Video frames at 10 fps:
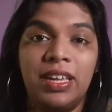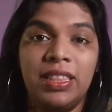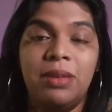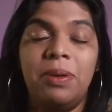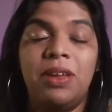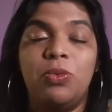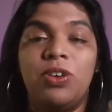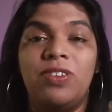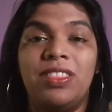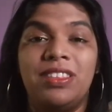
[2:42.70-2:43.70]
they paid
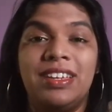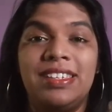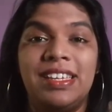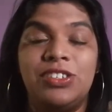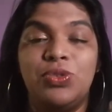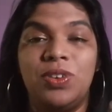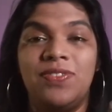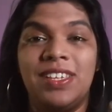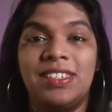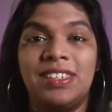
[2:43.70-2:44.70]
1 Rand 3 cents to
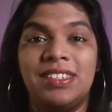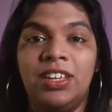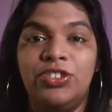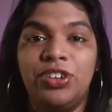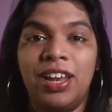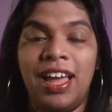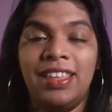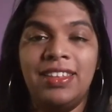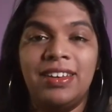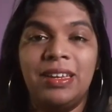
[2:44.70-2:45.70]
investors. In July,
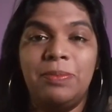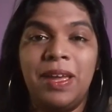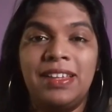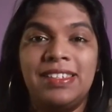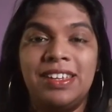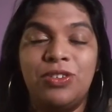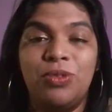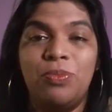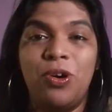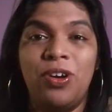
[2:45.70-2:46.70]
the REIT paid
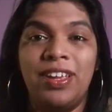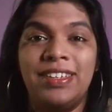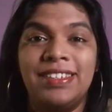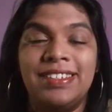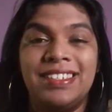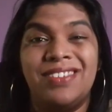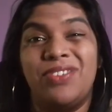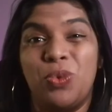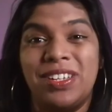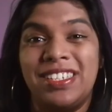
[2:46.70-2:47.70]

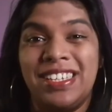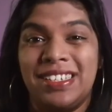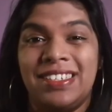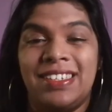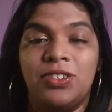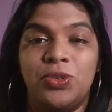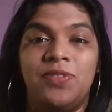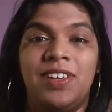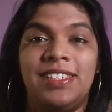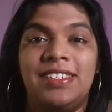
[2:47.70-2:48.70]
0.71 cents to
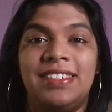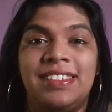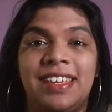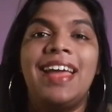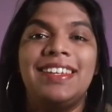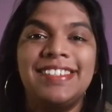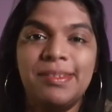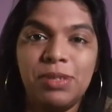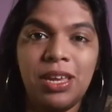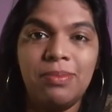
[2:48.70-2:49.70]
investors. And in
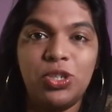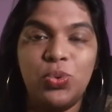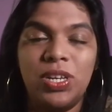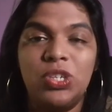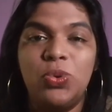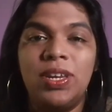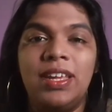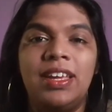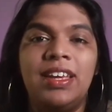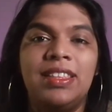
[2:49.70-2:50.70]
September
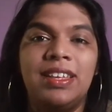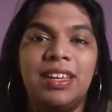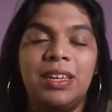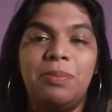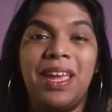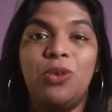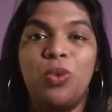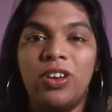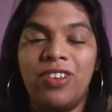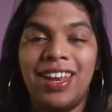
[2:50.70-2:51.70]
2020, the REIT paid
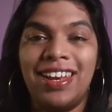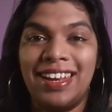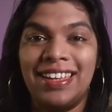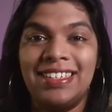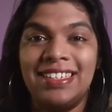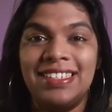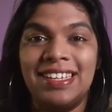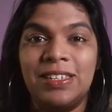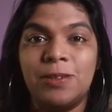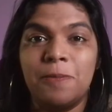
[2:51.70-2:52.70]
1 Rand and 19
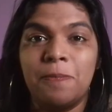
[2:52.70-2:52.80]
cents.